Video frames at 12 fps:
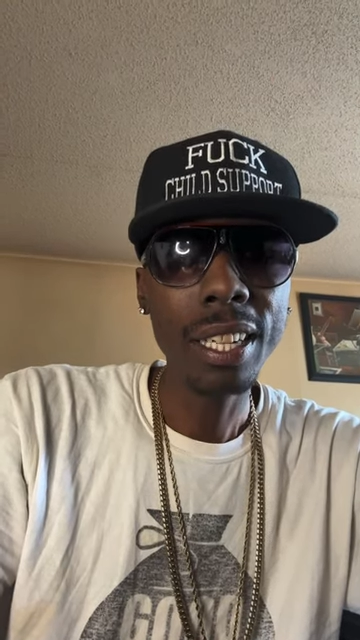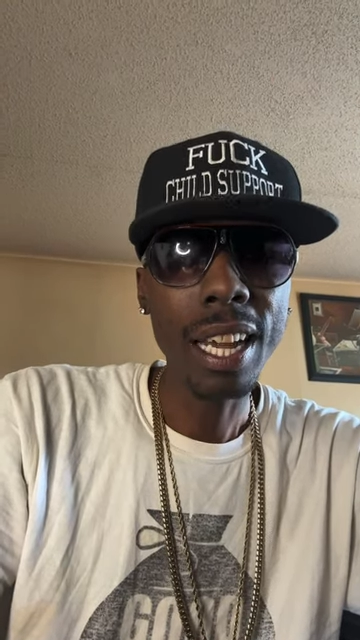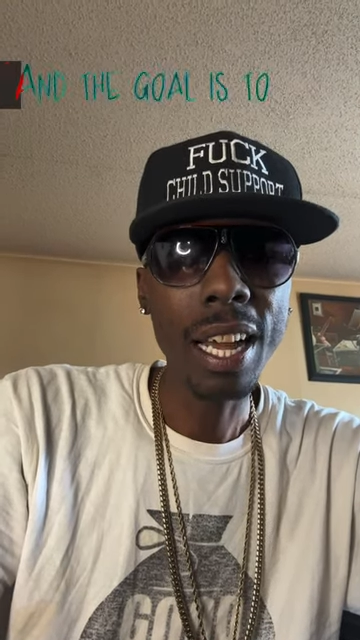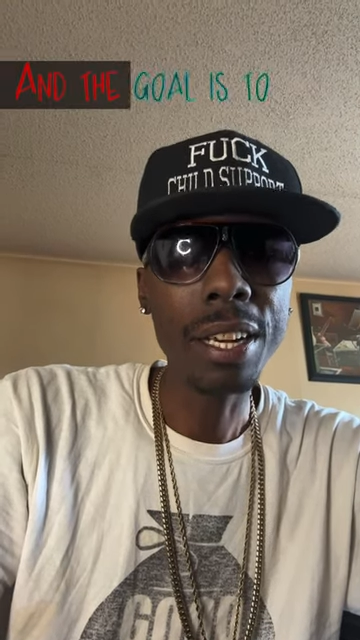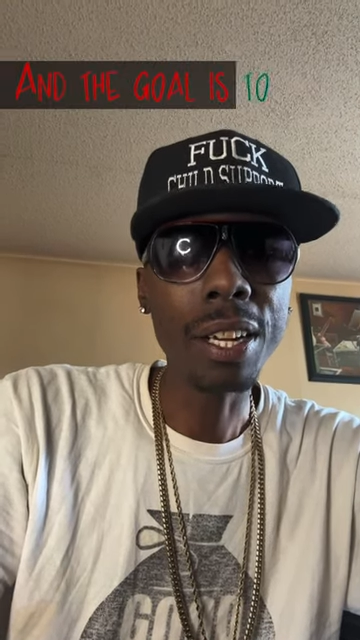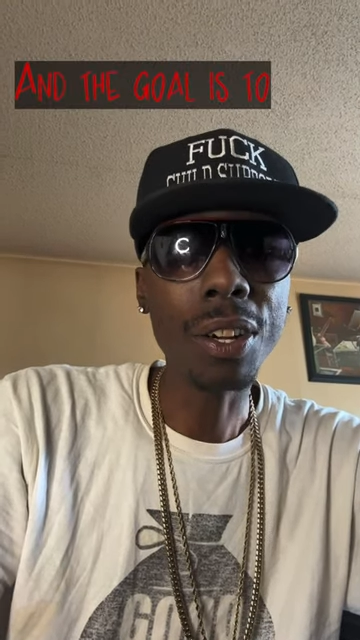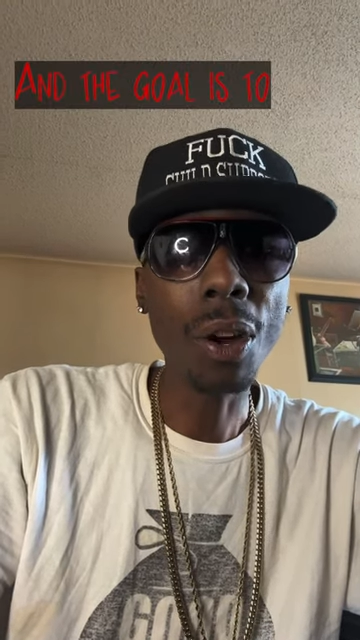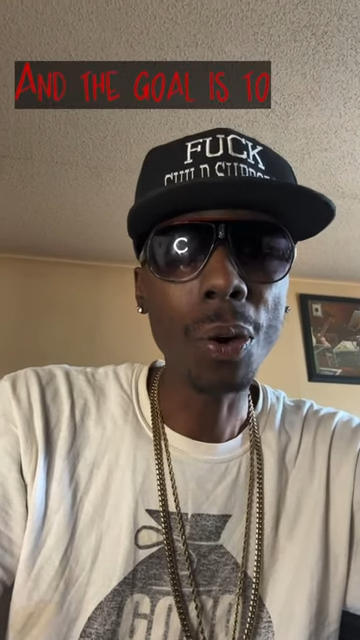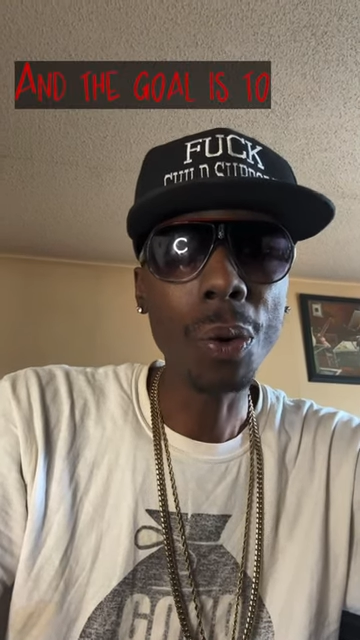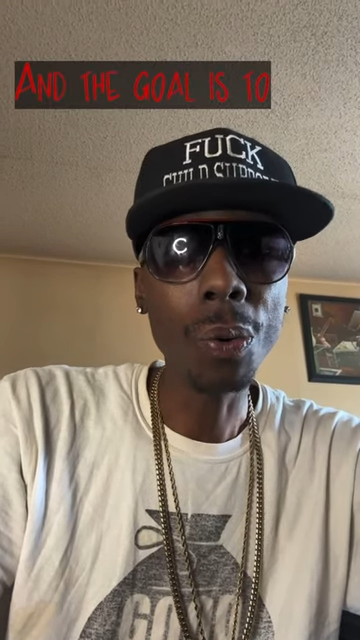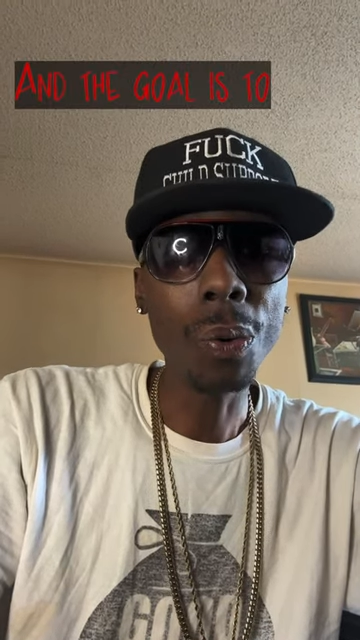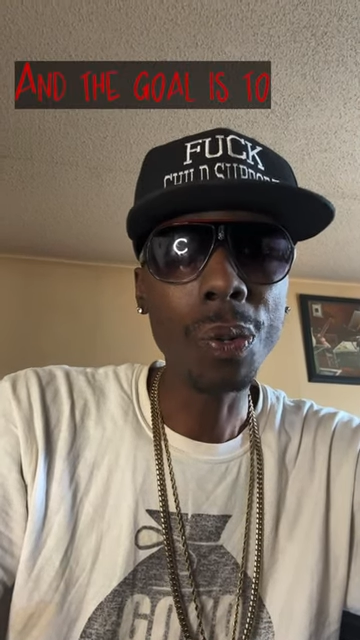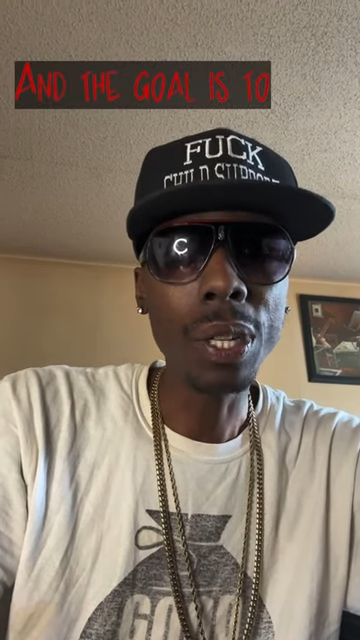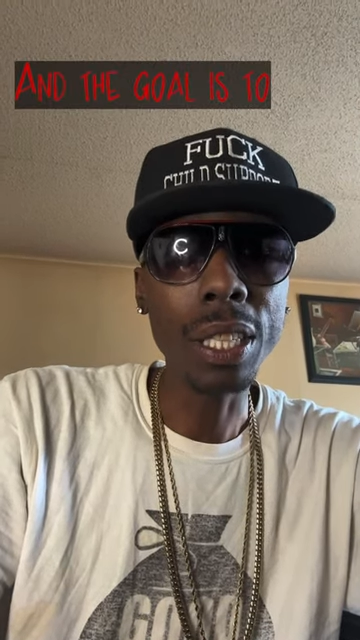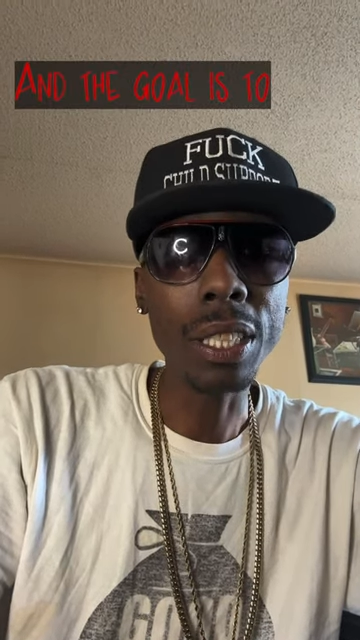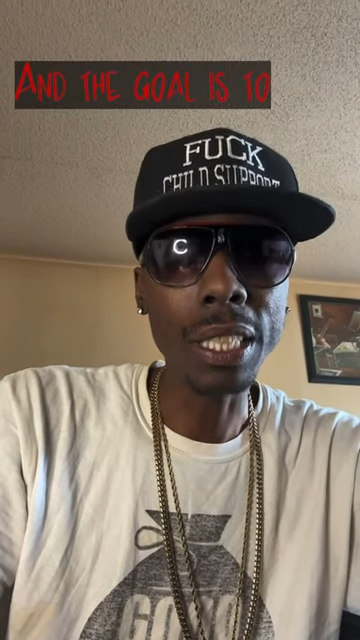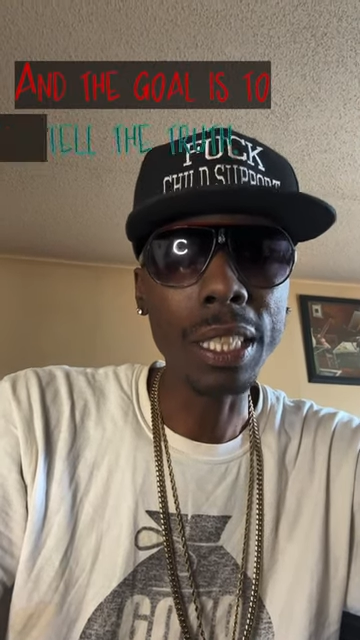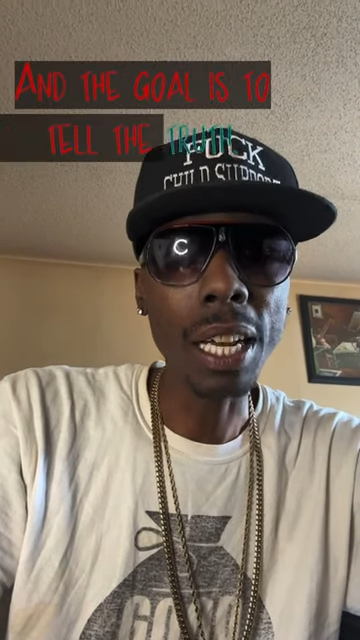And the goal
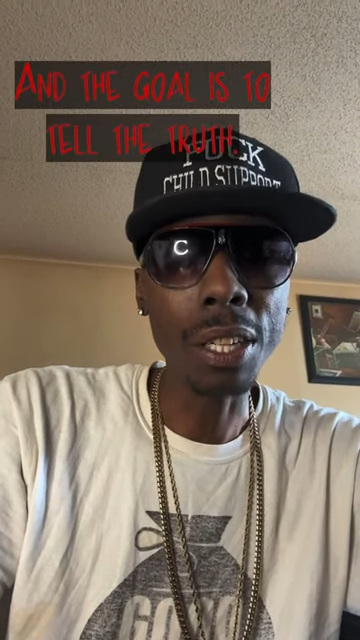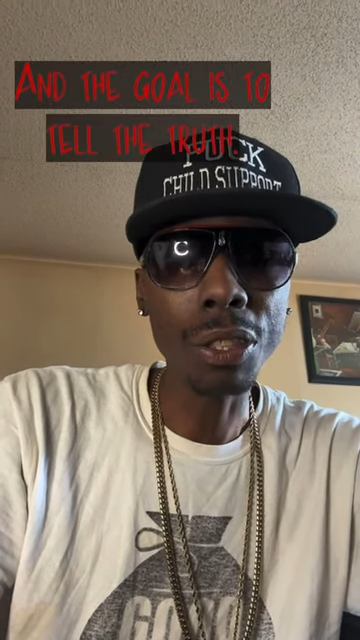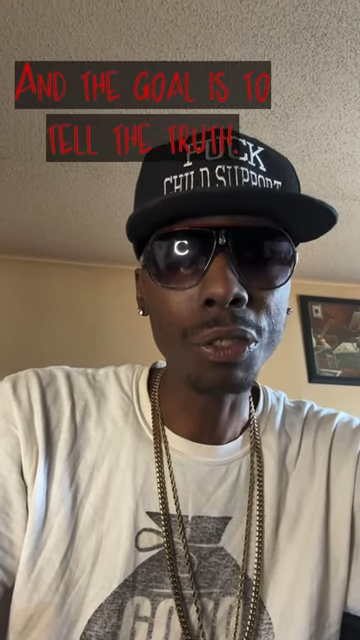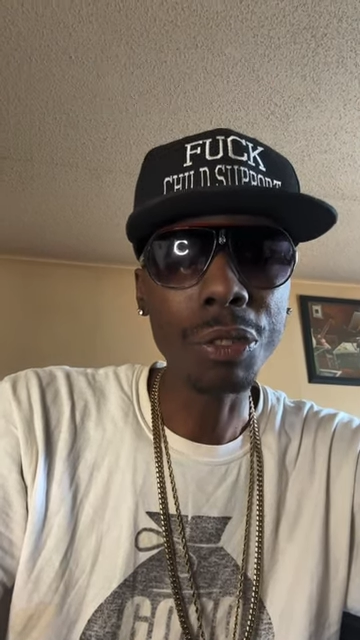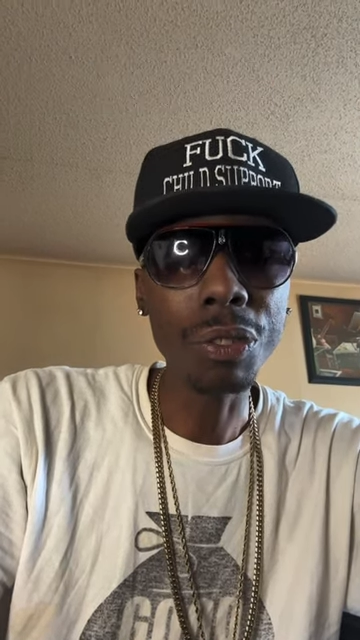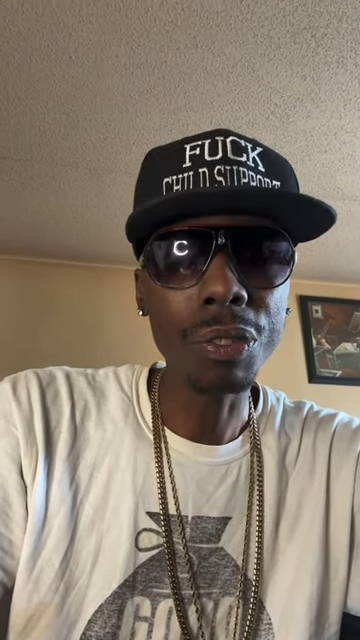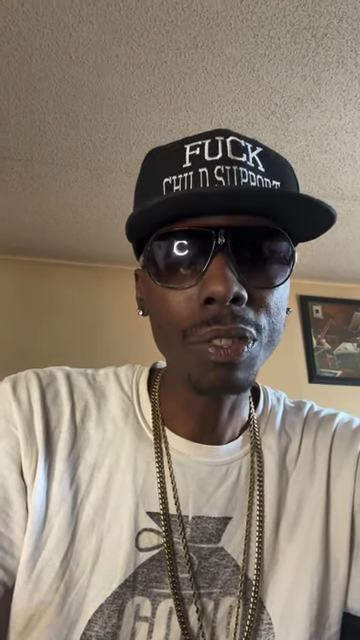is to tell the truth.